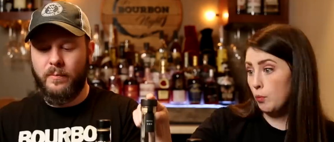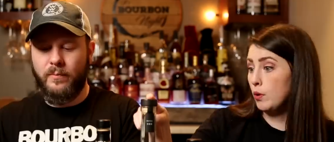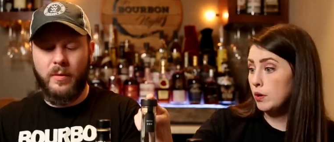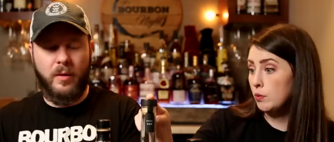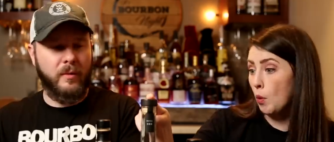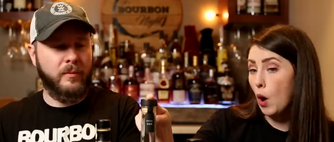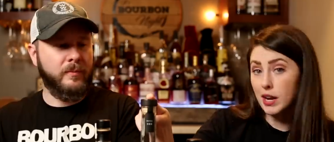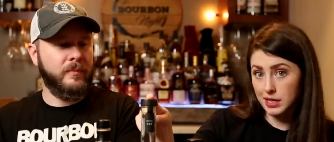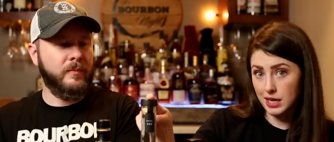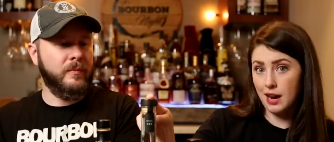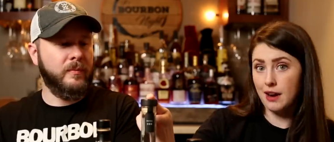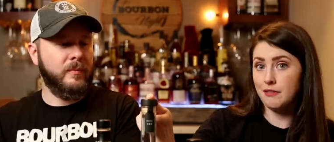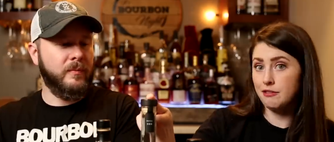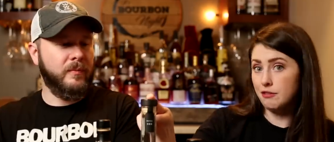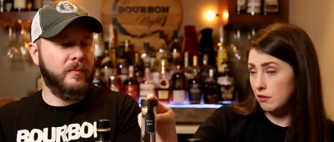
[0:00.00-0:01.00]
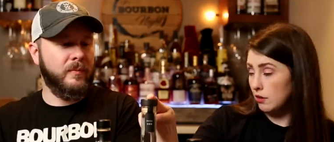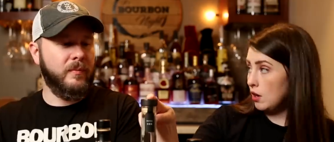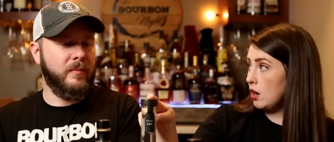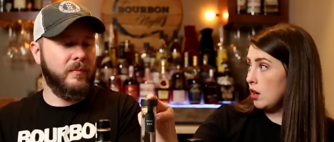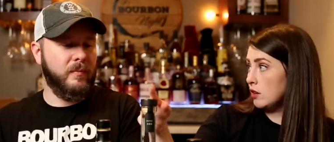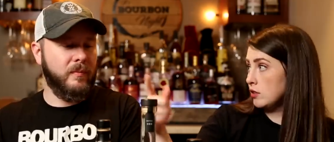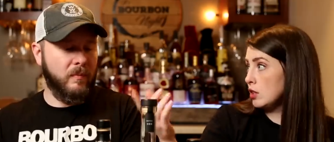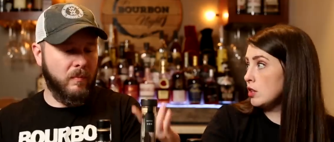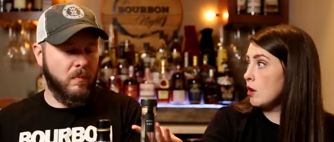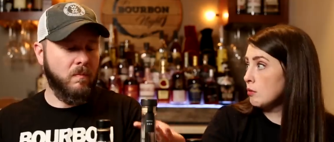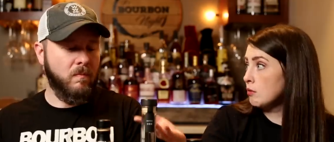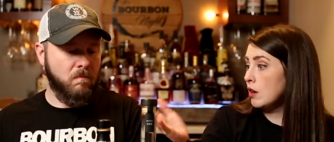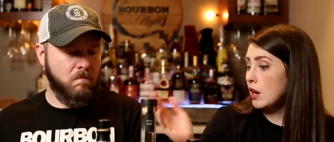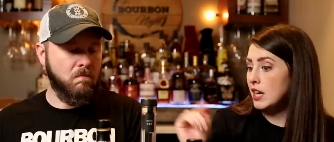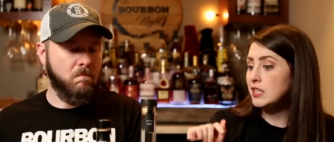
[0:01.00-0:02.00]
Speaker 1: Would want to have you
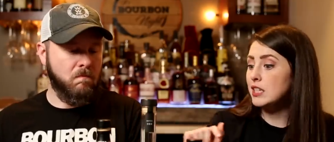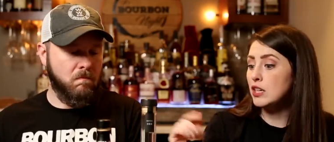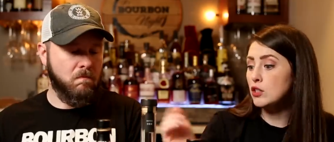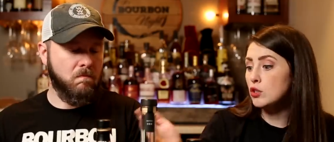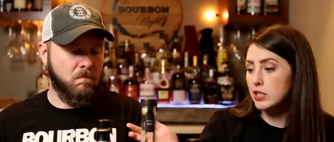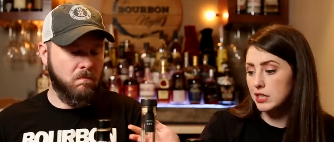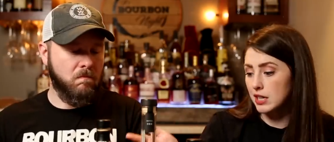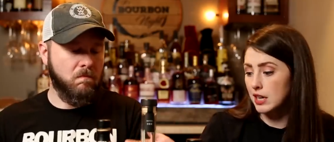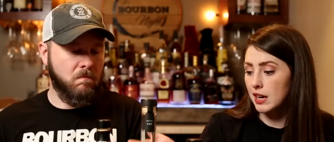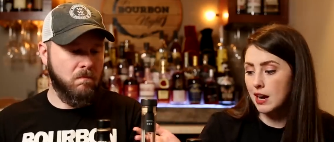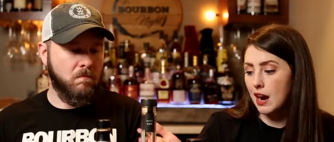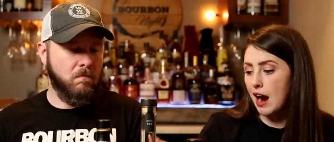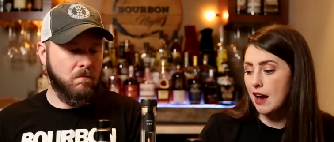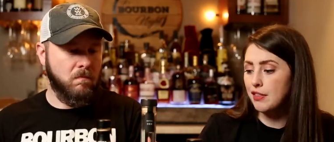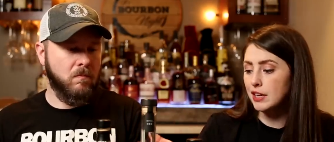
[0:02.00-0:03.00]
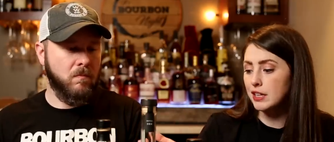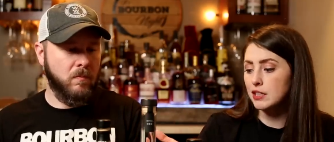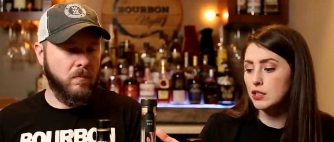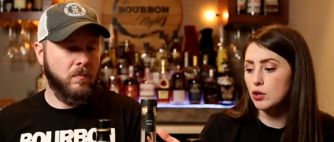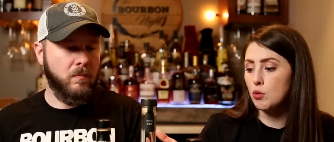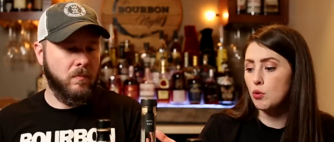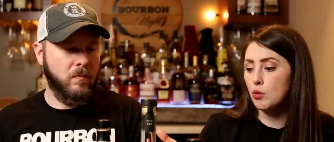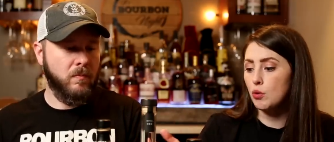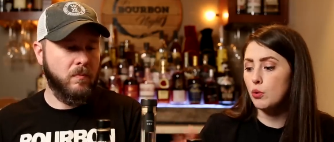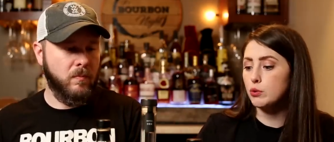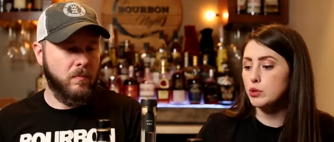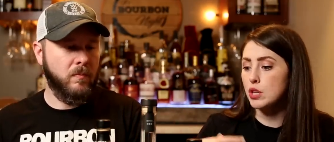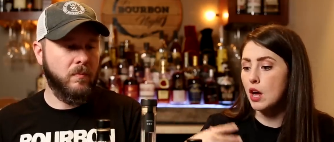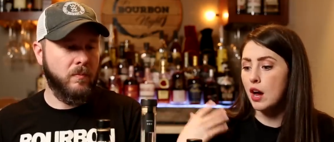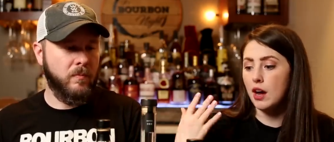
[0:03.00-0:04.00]
know, it's interesting. I think it's a
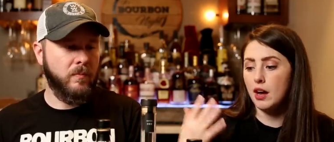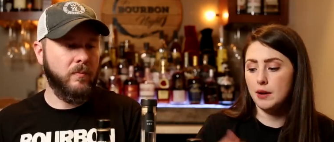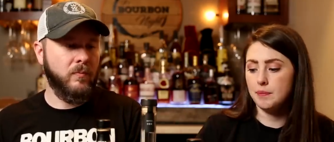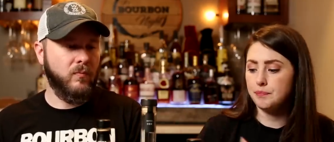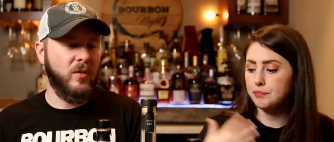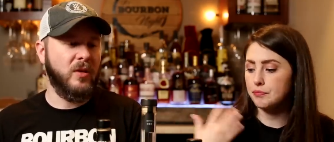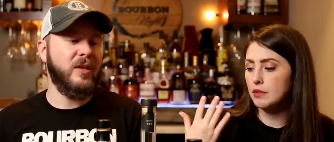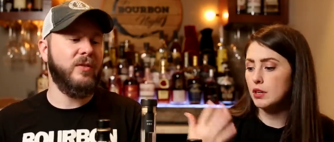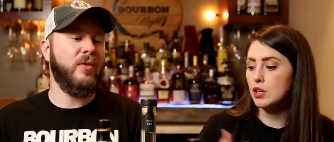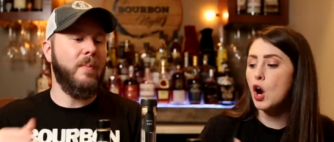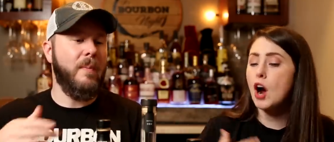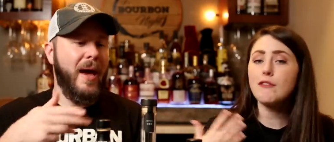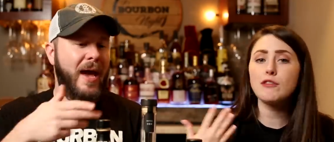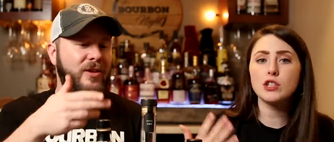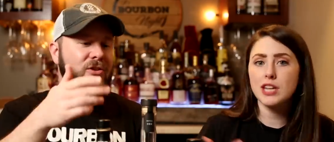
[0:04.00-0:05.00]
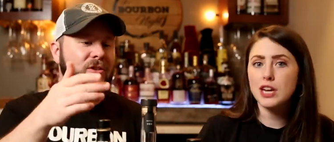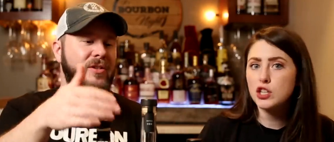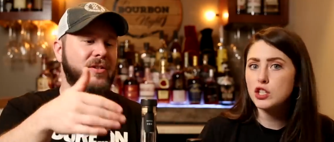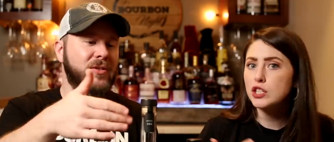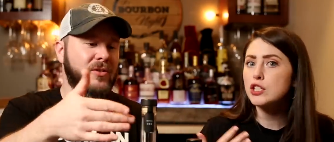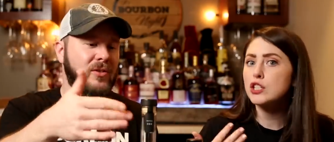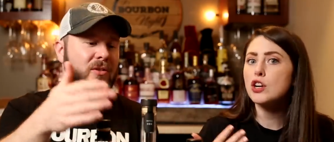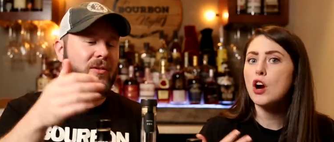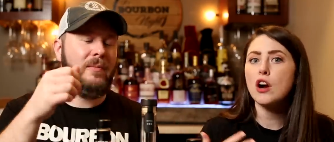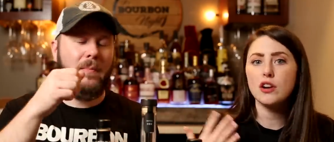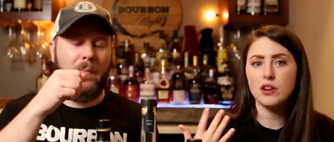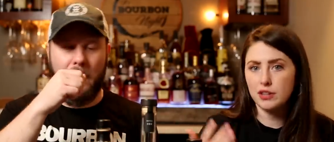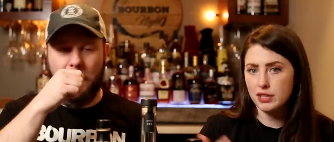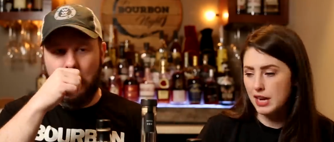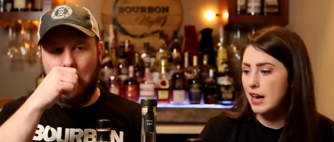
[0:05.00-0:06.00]
cool uh, the different conversation batches.
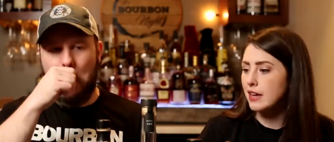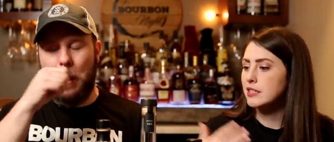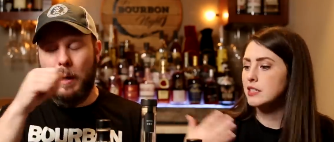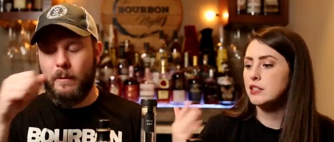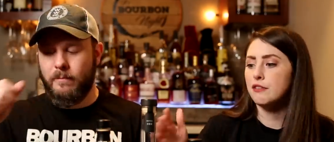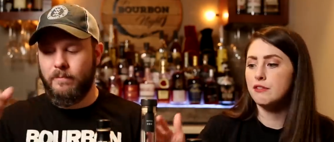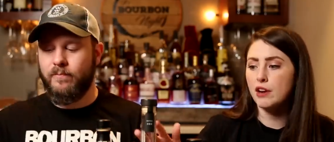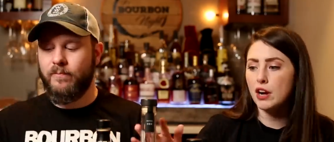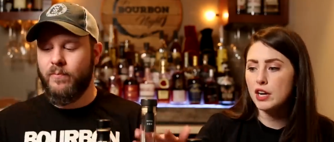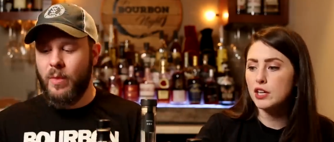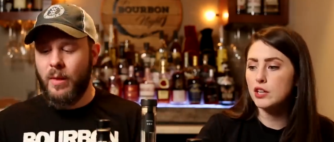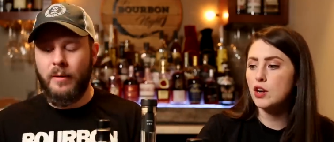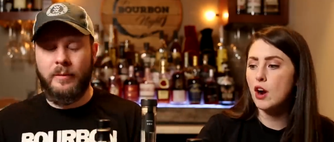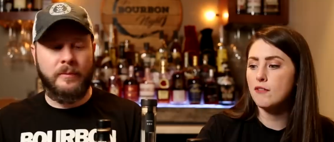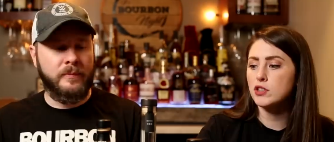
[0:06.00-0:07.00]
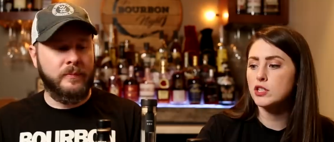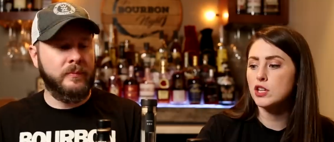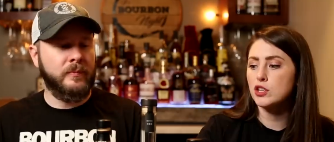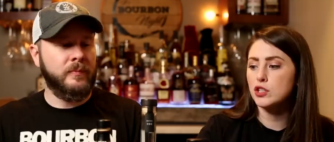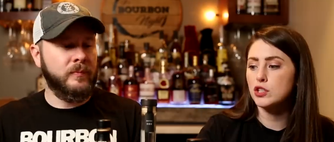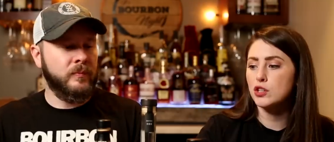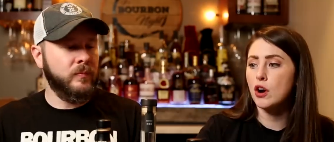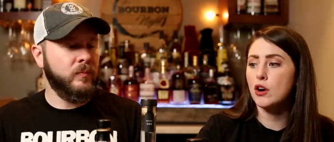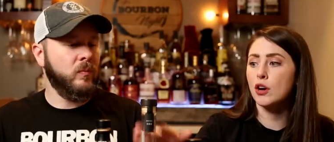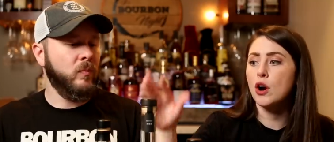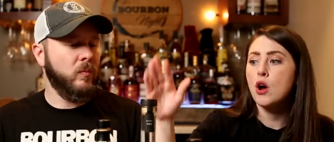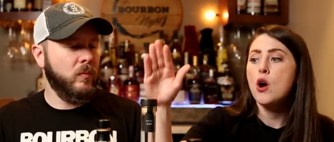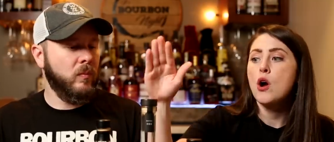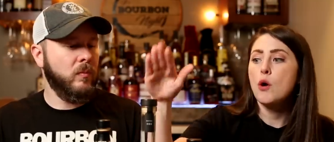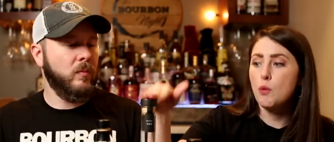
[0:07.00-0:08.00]
starter. Yes, it's a very good conversation
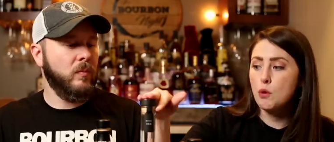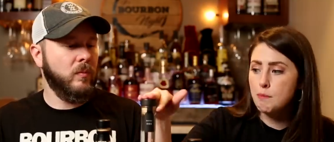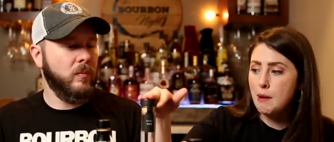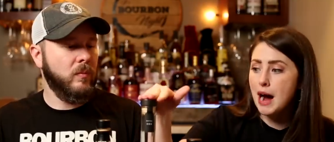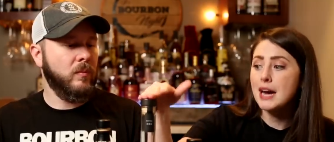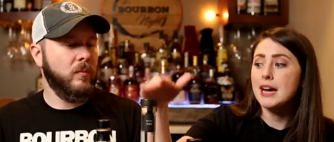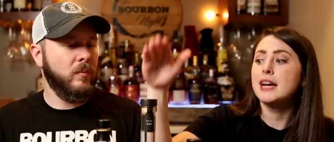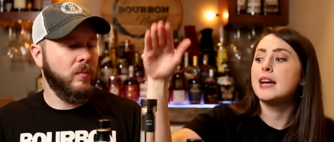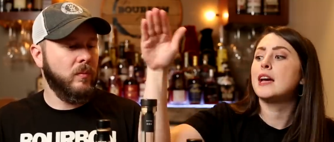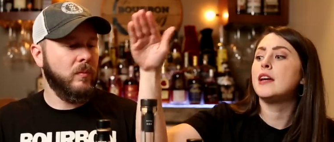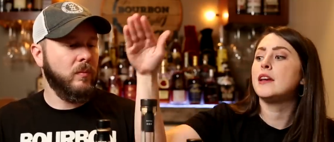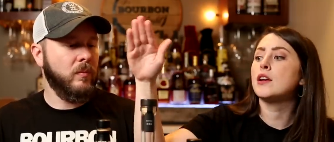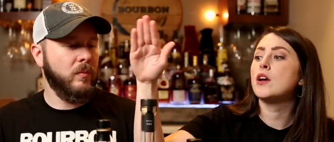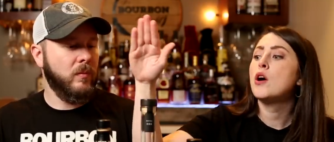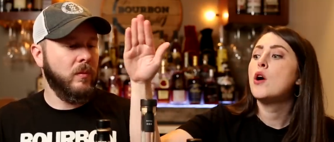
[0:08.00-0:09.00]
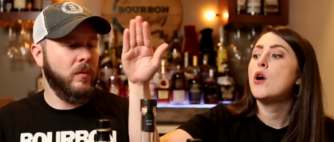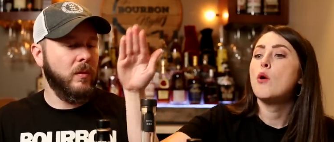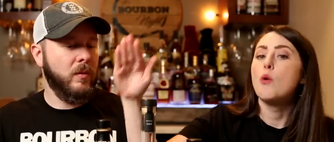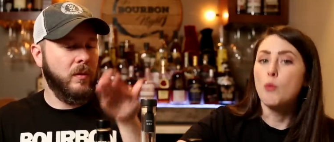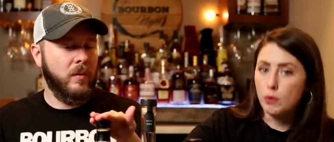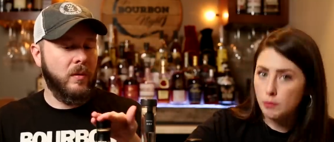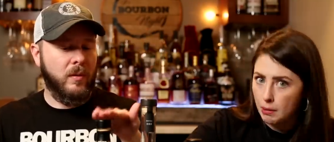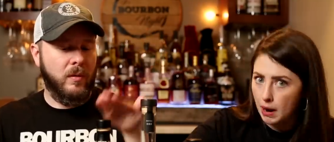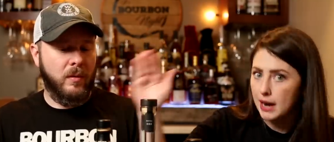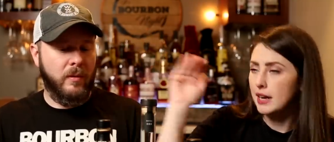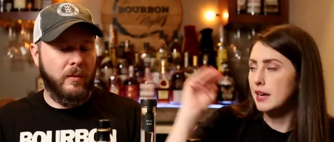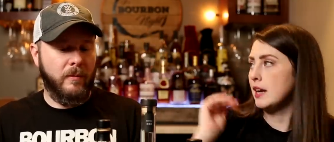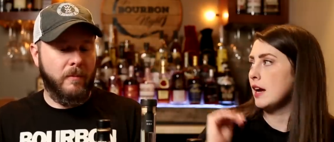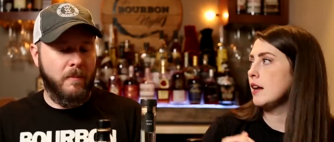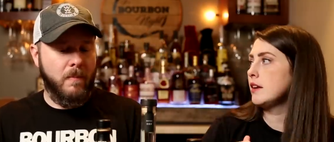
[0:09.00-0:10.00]
starter. Would buy again. Would buy
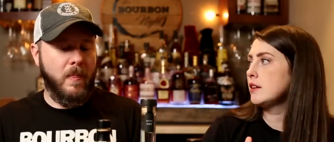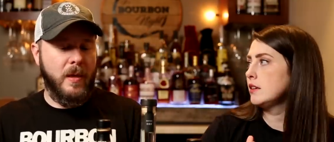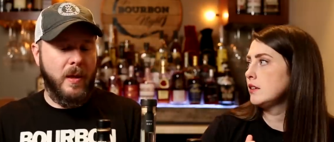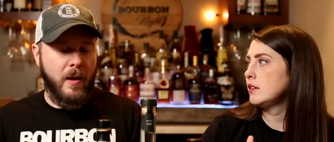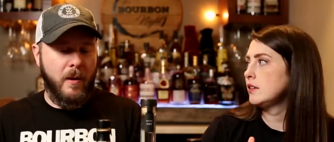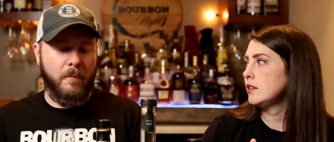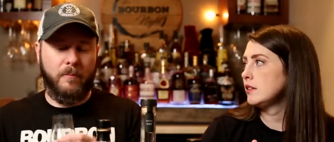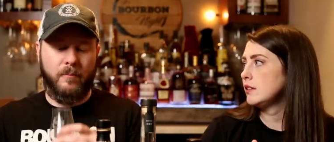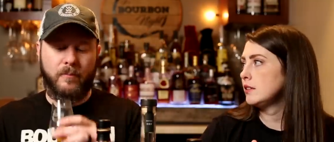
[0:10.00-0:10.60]
again. Yeah.